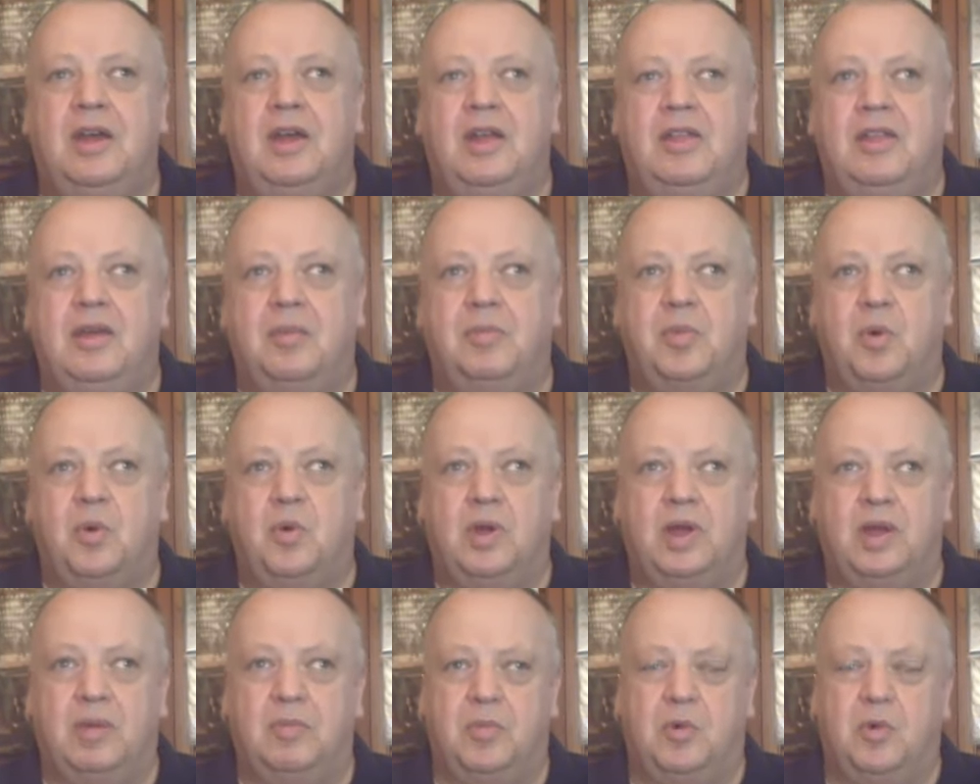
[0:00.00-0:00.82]
that Bowie
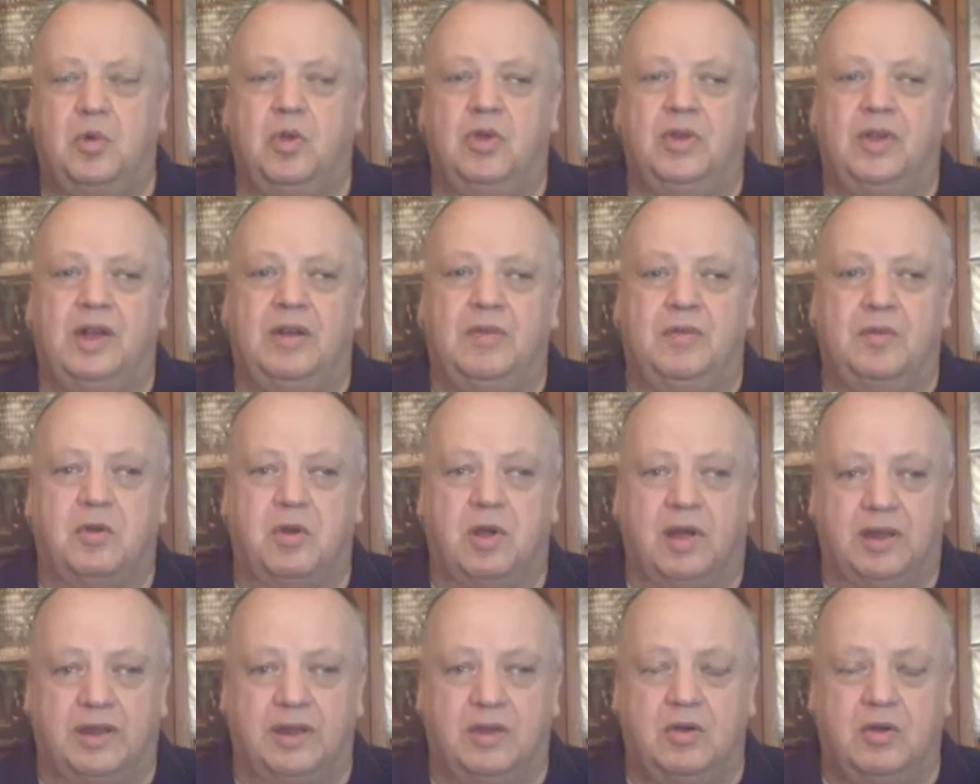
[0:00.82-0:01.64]
and Bolan have
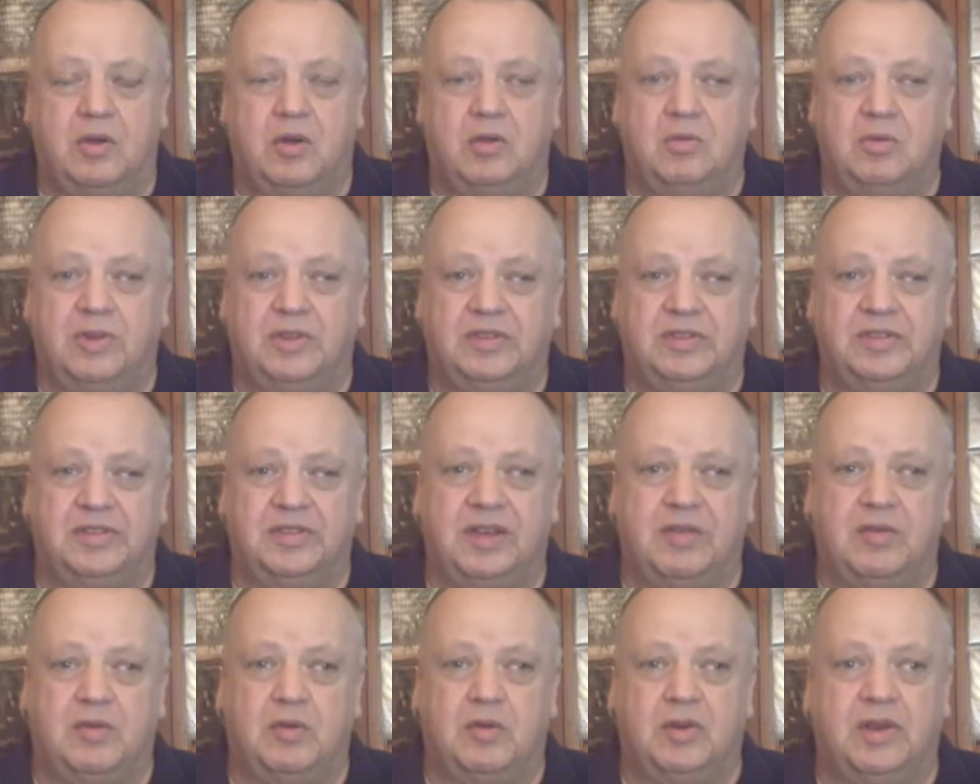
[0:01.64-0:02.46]
credit on, which was
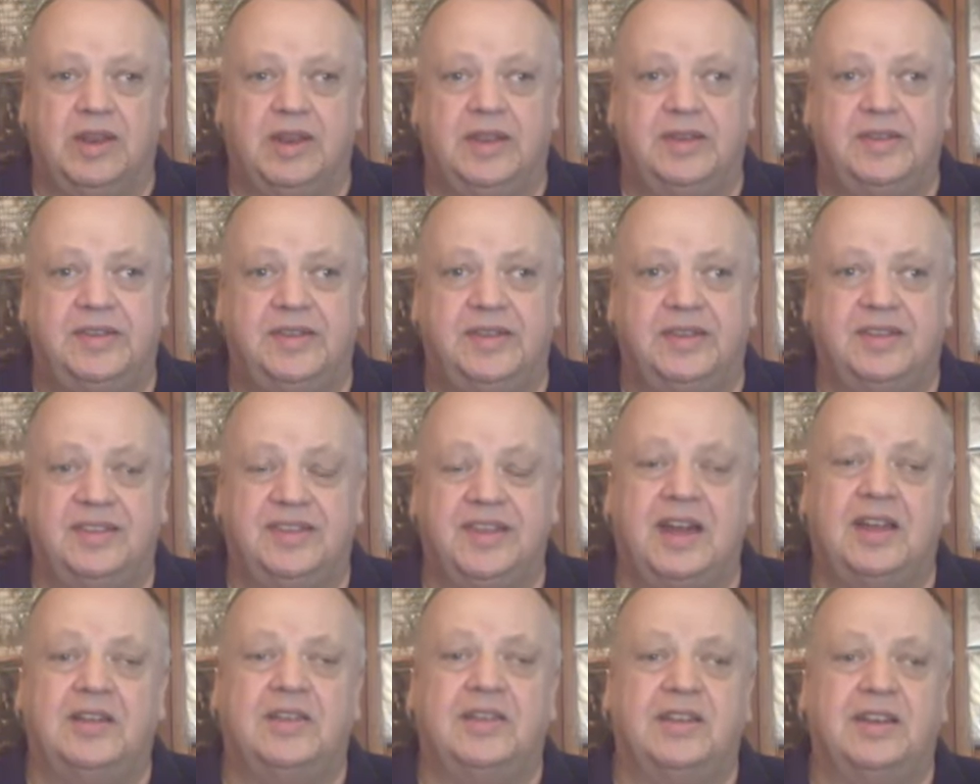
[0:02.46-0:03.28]
never released, is
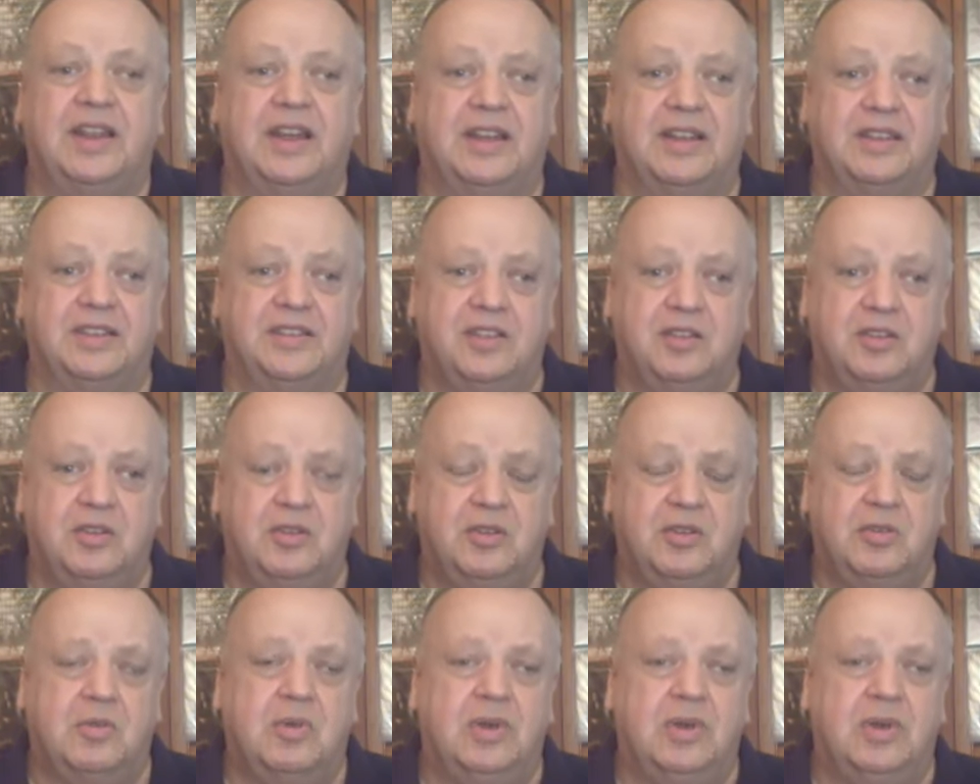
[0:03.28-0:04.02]
Standing Next to You,